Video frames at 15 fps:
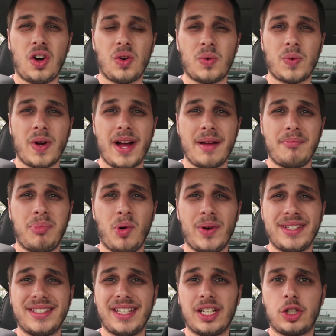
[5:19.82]
Alright
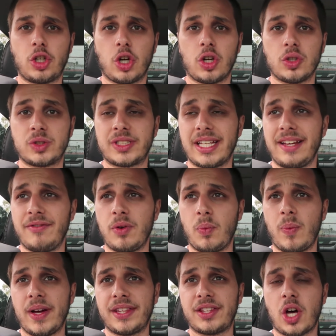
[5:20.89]
boys and girls,
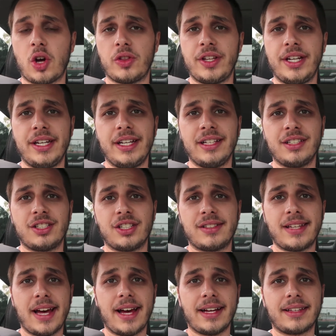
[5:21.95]
even with all the ninja
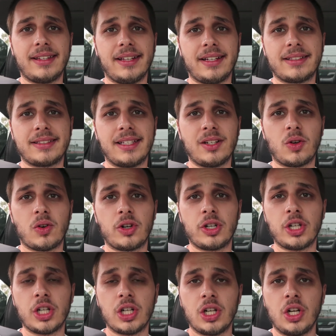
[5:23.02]
tactics in
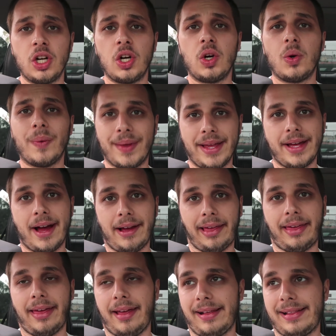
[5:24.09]
order, we
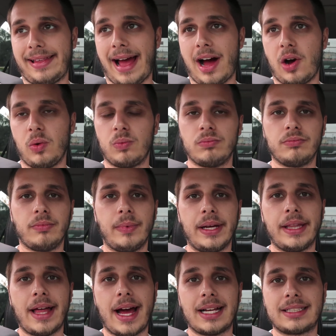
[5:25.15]
got kicked out.
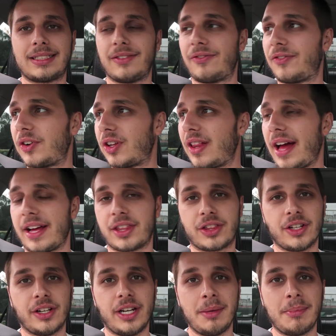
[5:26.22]
We lasted for like
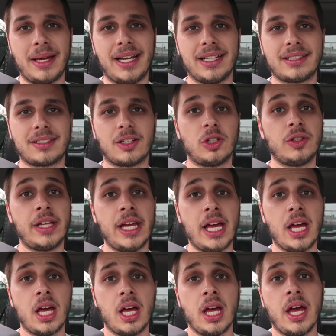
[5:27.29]
30 minutes
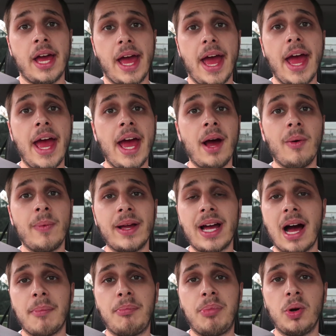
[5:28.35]
only, and we
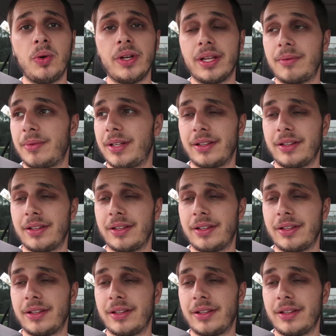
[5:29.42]
got booted.